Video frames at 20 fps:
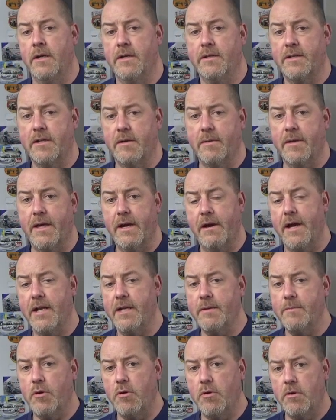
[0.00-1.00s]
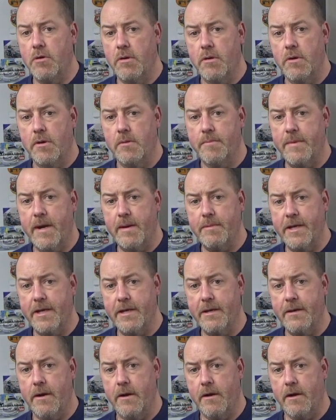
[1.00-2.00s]
So without any more
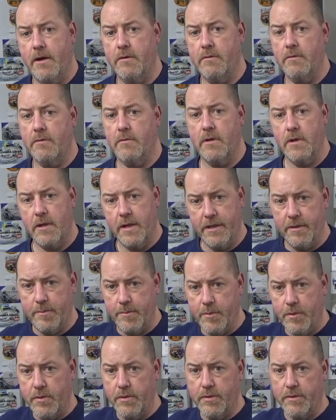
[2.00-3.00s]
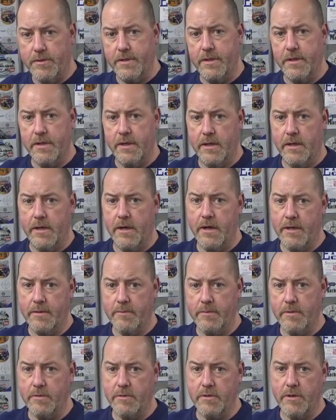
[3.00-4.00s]
babbling, I'll clear the board, I
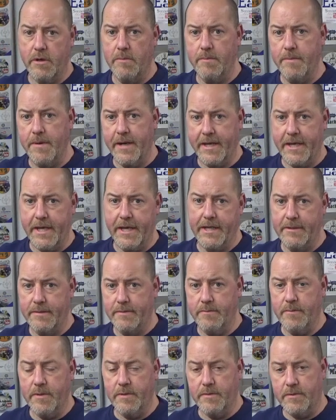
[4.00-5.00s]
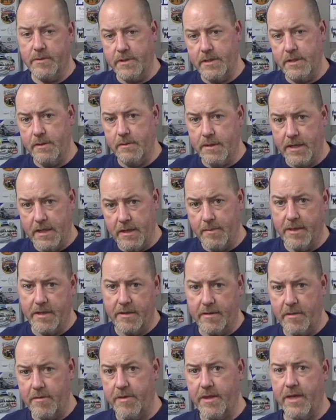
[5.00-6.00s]
will come back in, we'll do a little bit
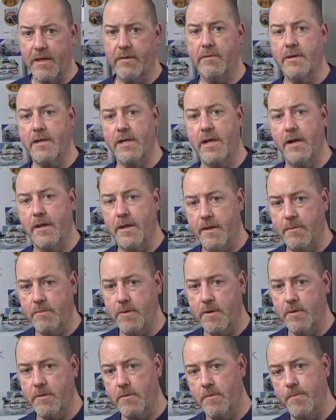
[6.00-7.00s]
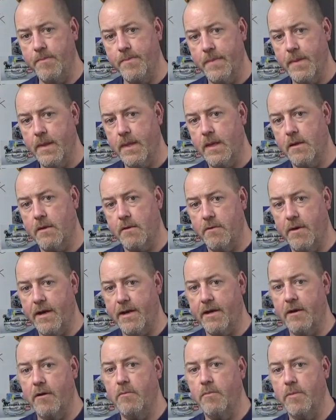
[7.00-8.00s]
of the theory, and then we'll
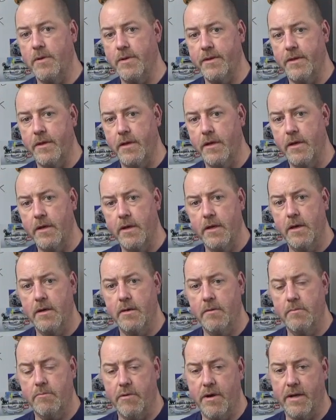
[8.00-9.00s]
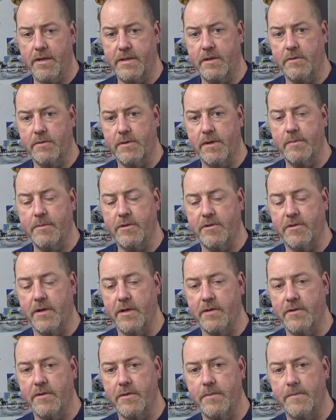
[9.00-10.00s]
crack on with the practical
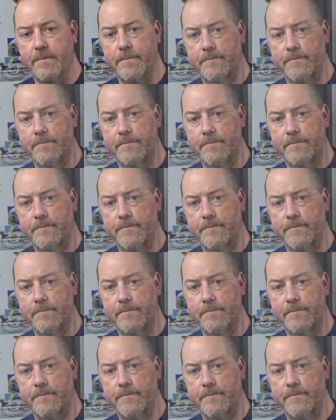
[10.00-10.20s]
demonstration.